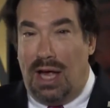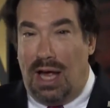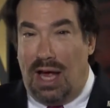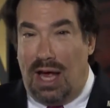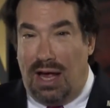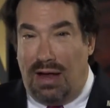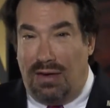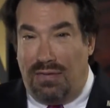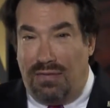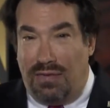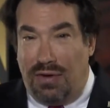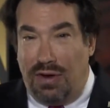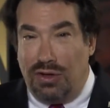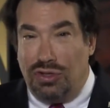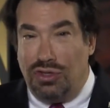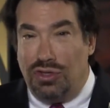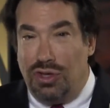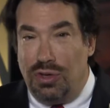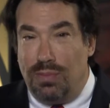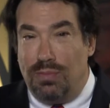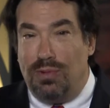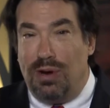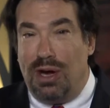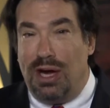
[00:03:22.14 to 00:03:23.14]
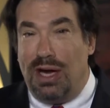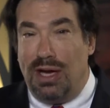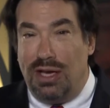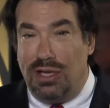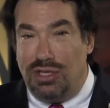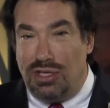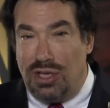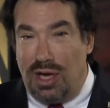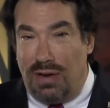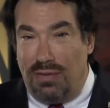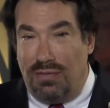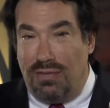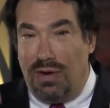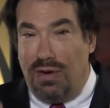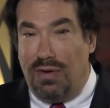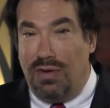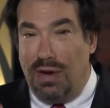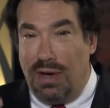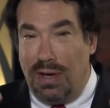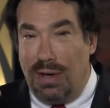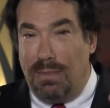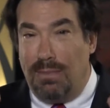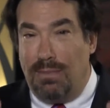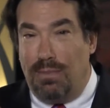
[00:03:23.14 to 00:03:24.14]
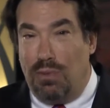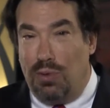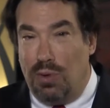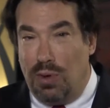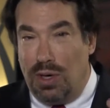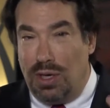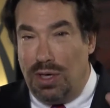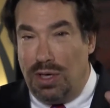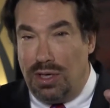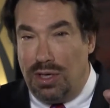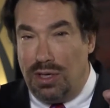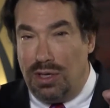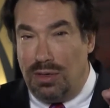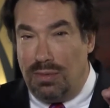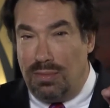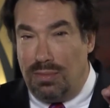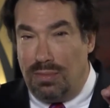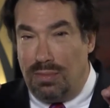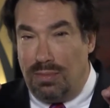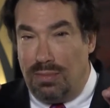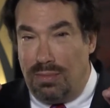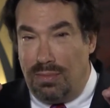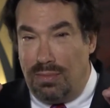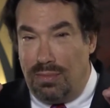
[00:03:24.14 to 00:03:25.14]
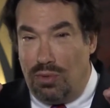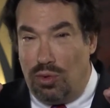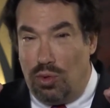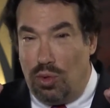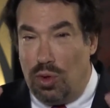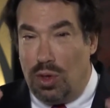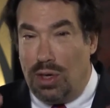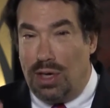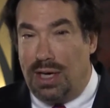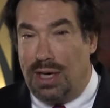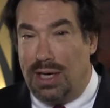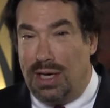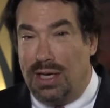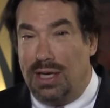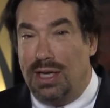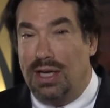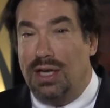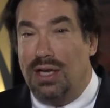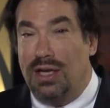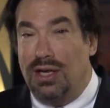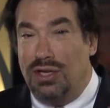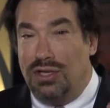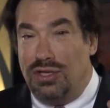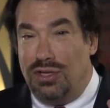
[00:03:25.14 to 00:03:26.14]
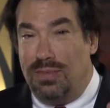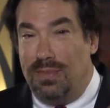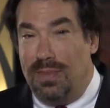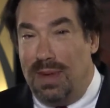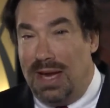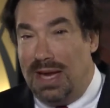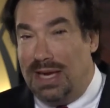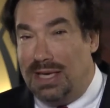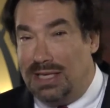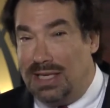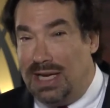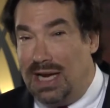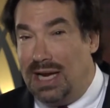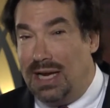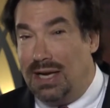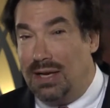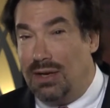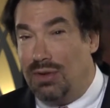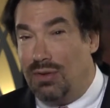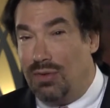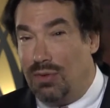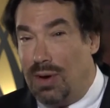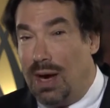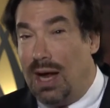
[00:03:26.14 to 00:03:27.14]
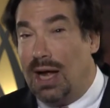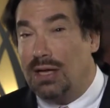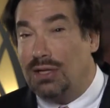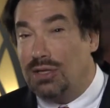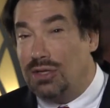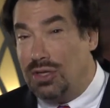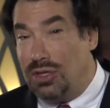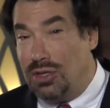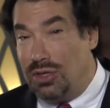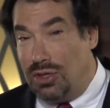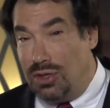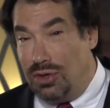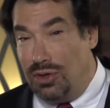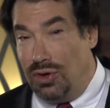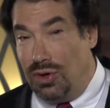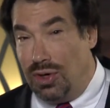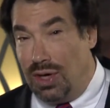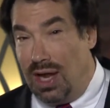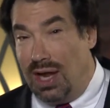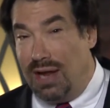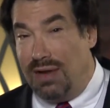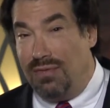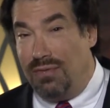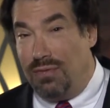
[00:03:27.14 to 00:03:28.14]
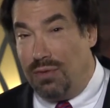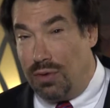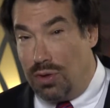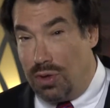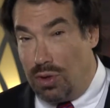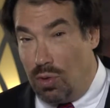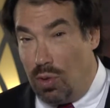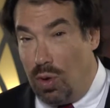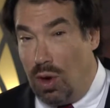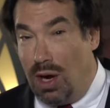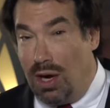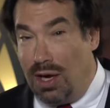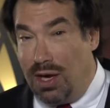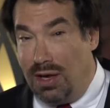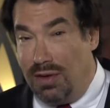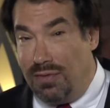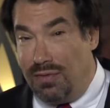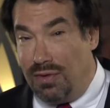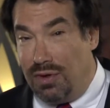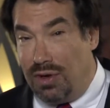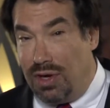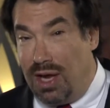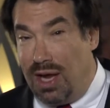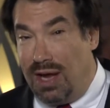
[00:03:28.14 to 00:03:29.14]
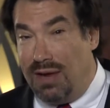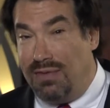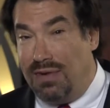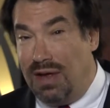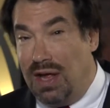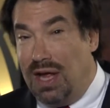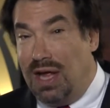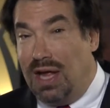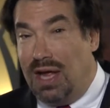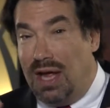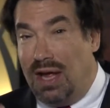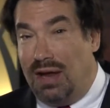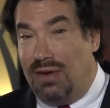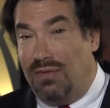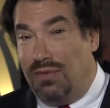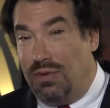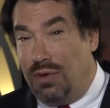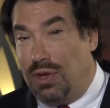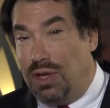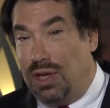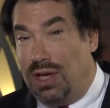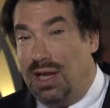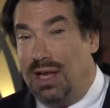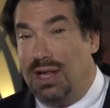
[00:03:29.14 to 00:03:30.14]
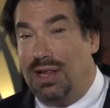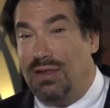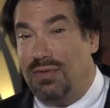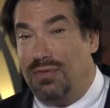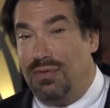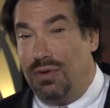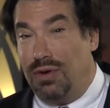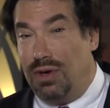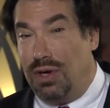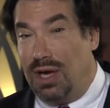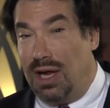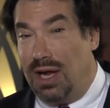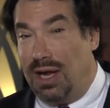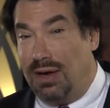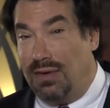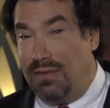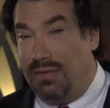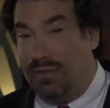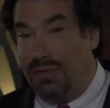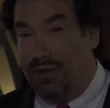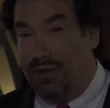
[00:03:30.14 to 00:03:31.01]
a functional brain is a very important organ to maintain throughout your life, for the quality of your life and for the length of your life.